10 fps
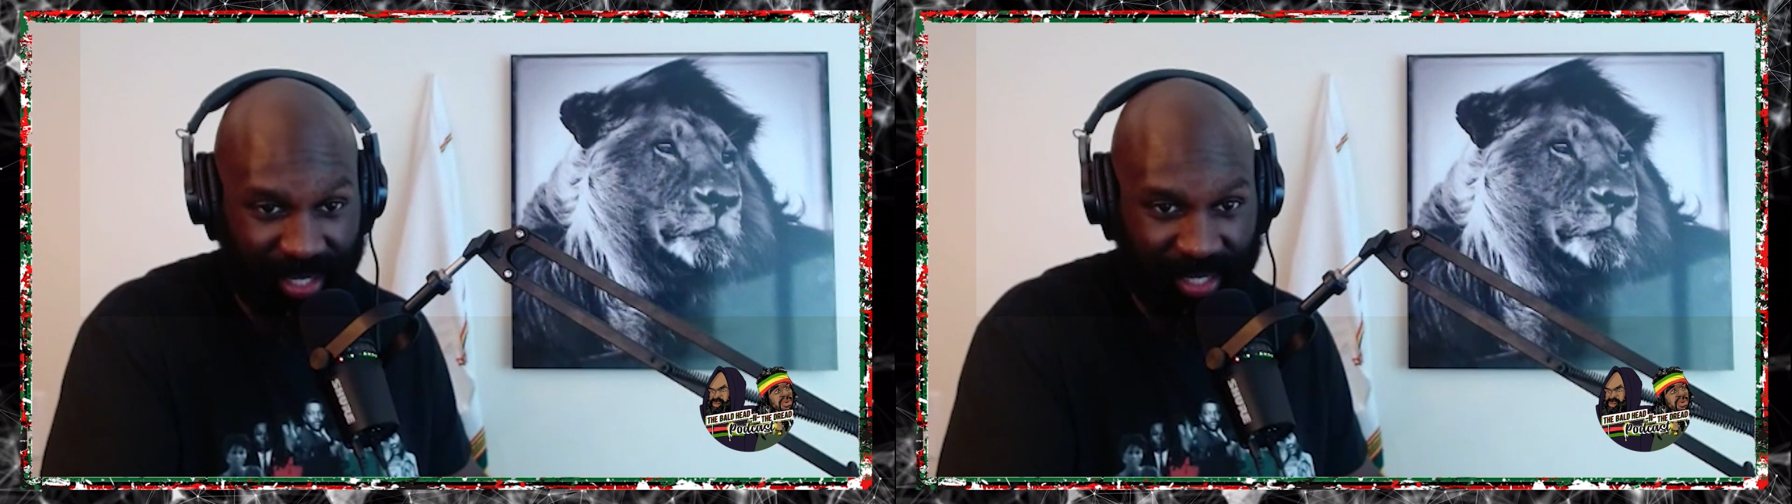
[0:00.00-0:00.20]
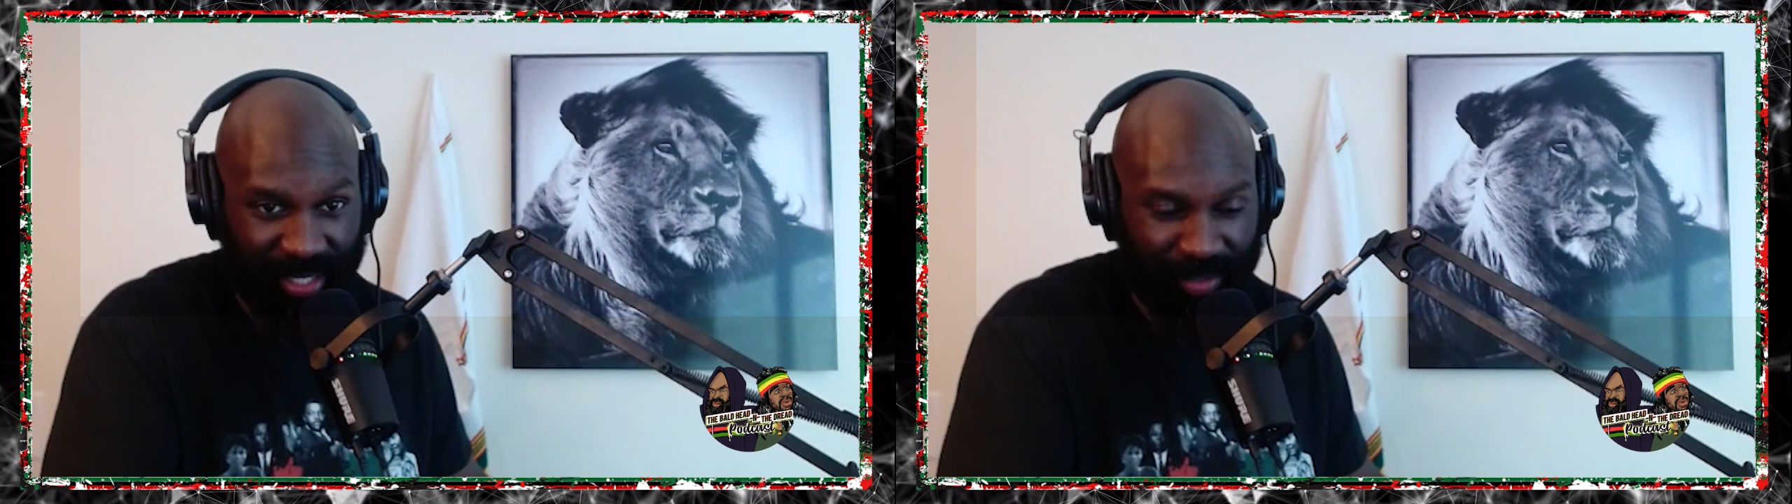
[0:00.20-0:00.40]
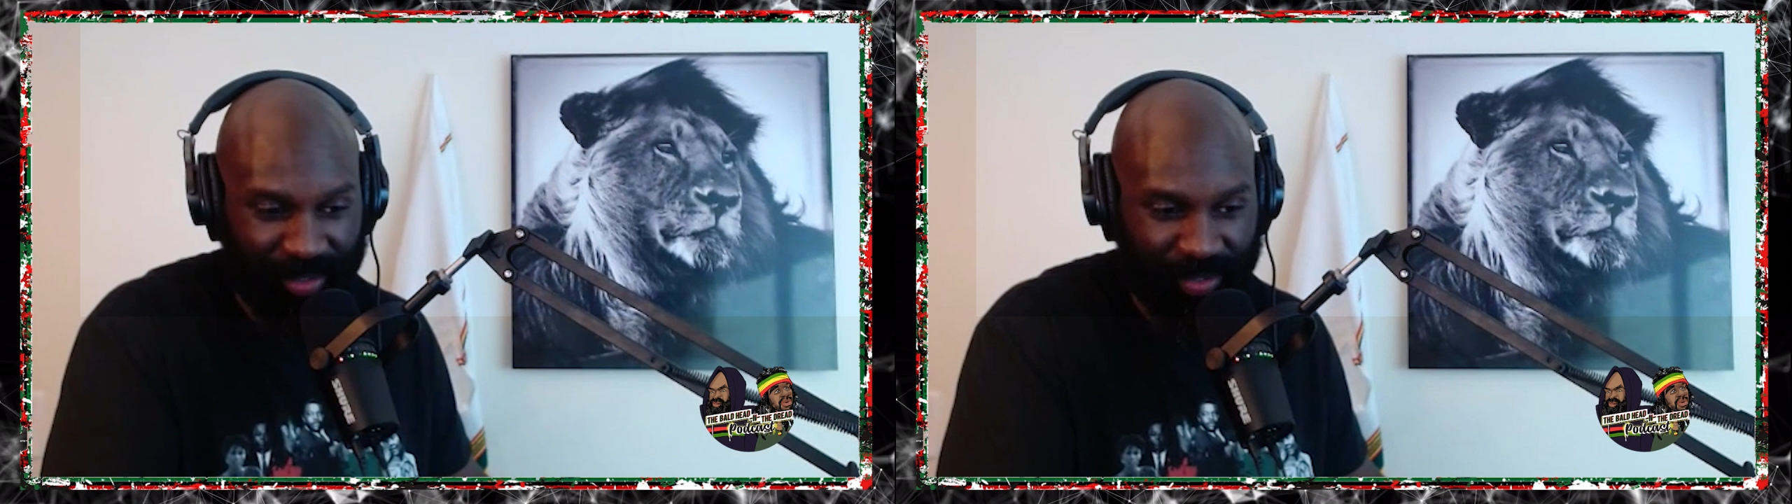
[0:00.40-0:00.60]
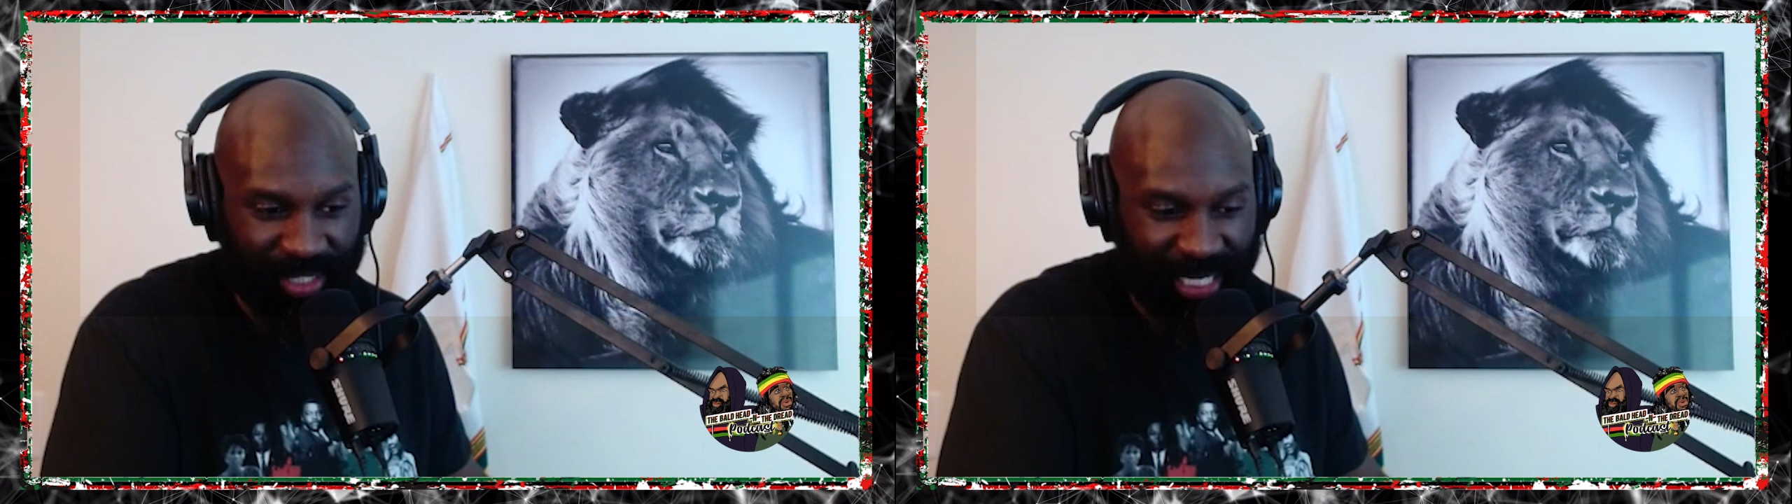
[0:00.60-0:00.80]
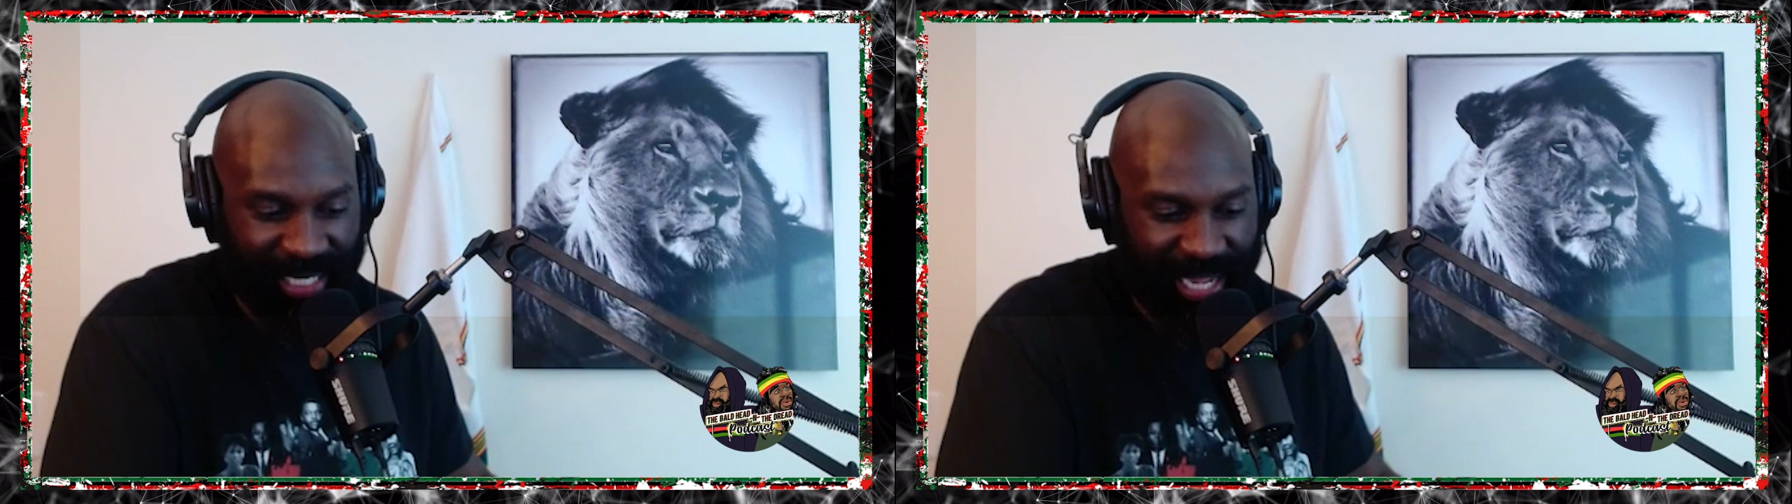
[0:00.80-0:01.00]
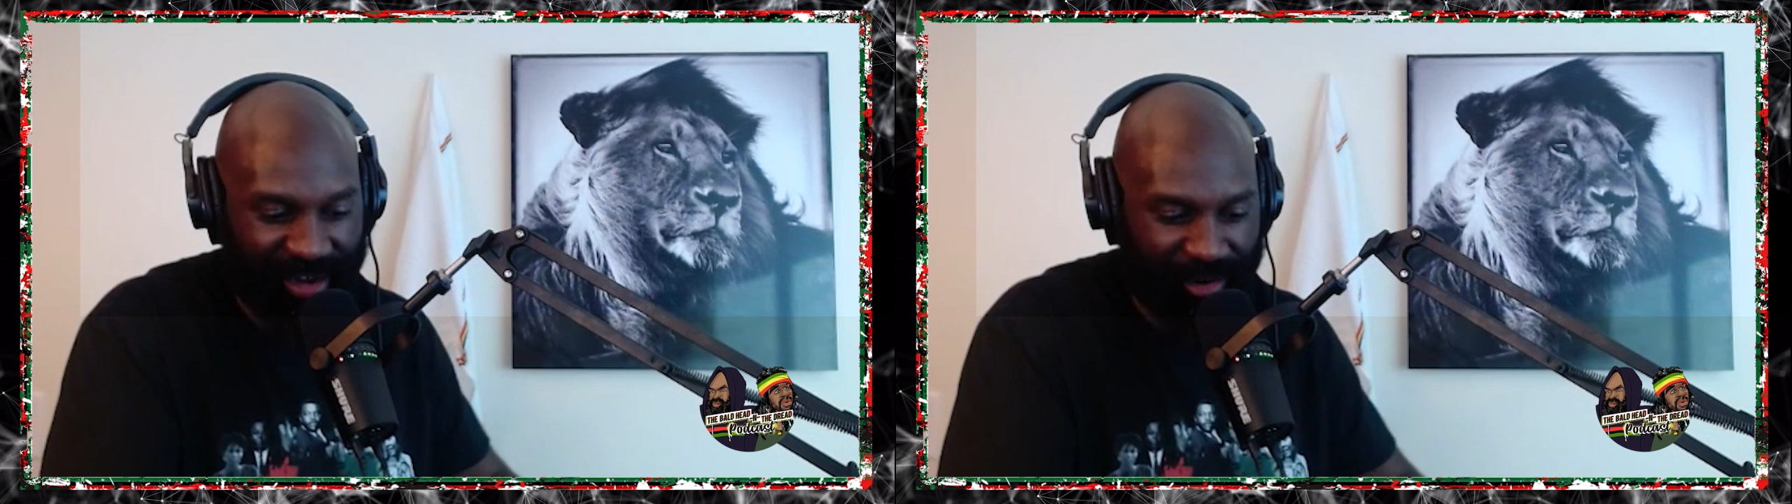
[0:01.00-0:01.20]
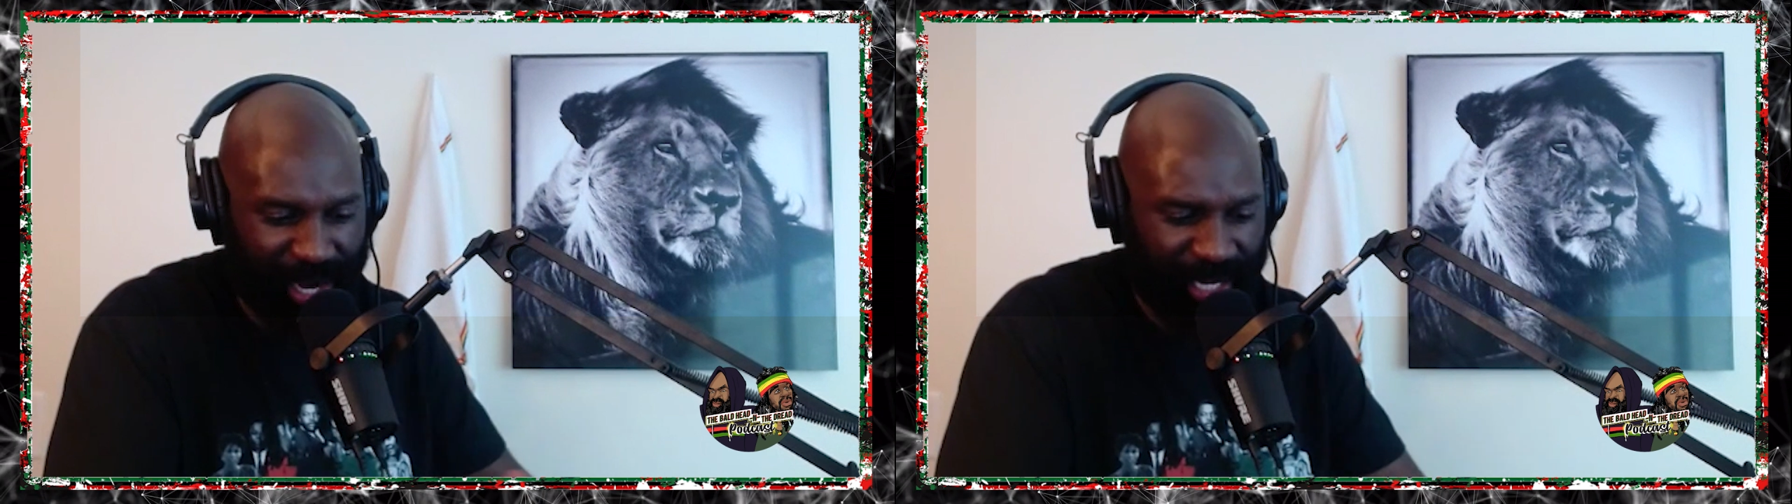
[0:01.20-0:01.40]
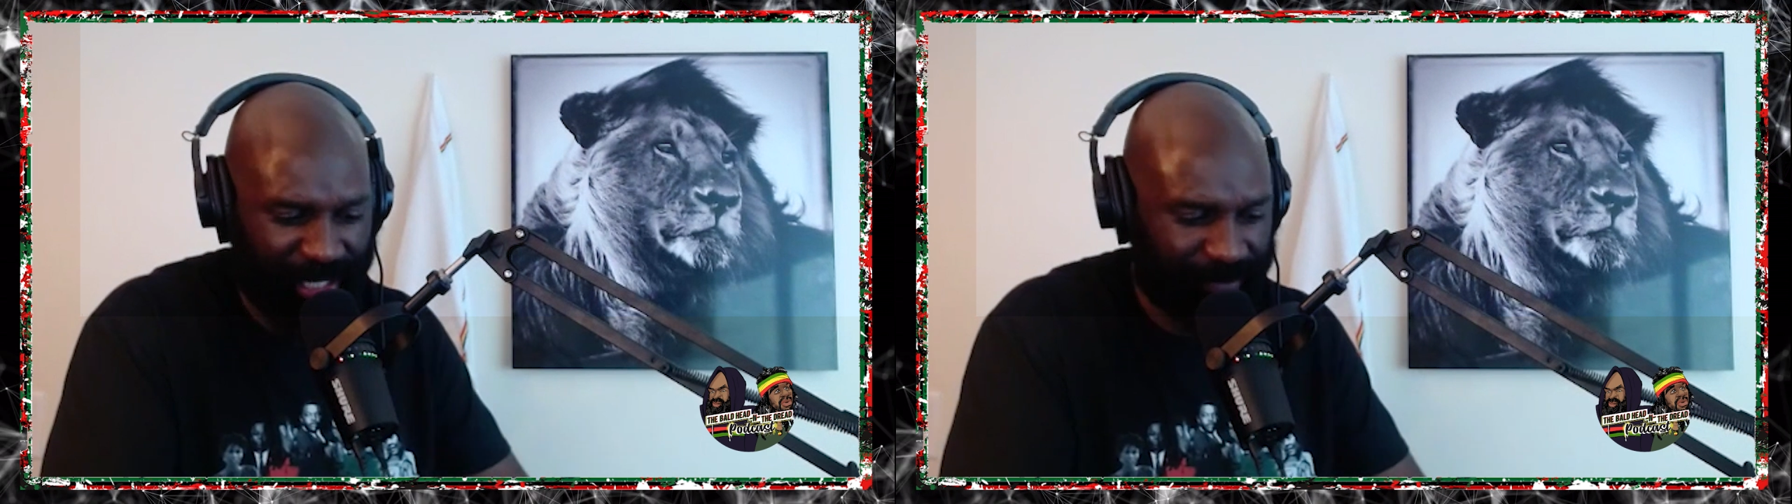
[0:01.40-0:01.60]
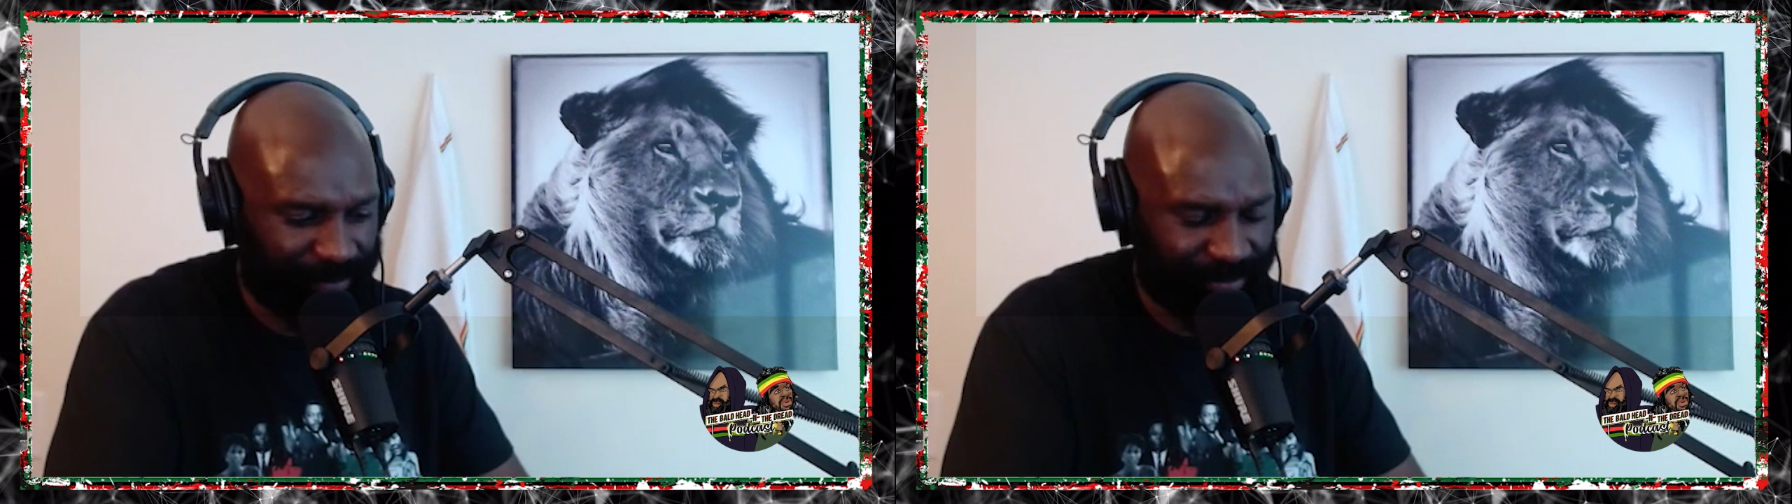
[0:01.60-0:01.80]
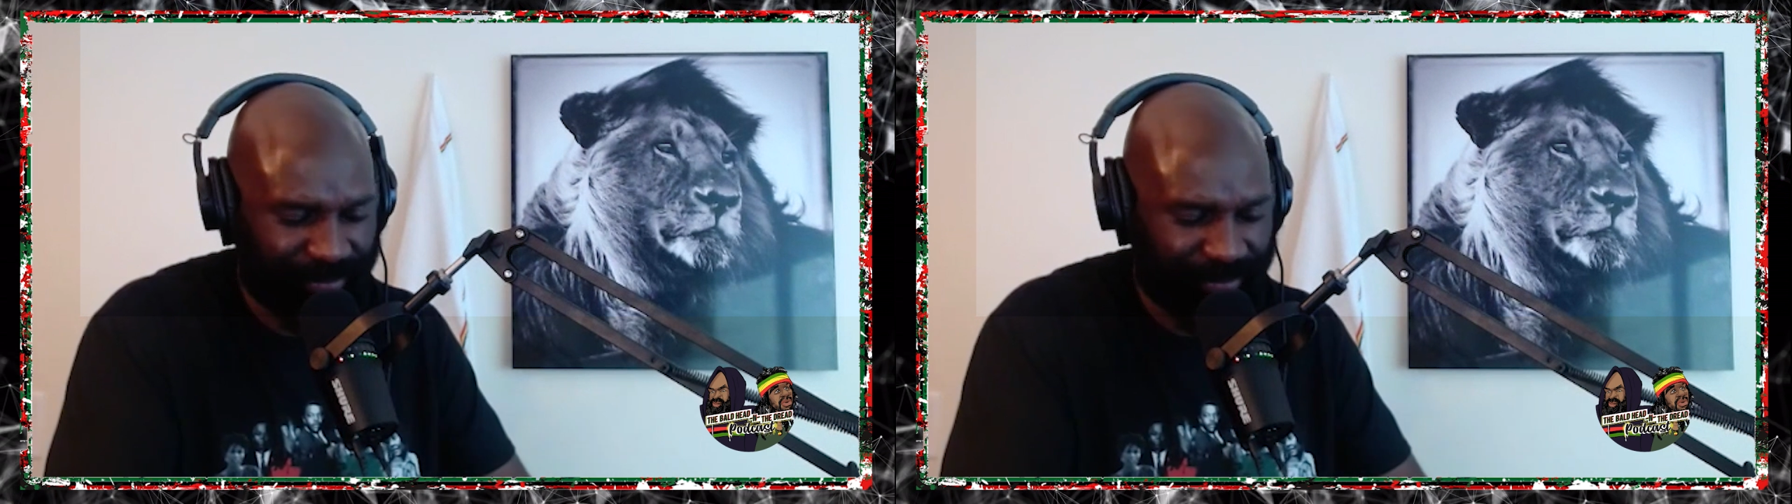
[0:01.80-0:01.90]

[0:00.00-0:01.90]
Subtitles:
You know, so it's like that grind,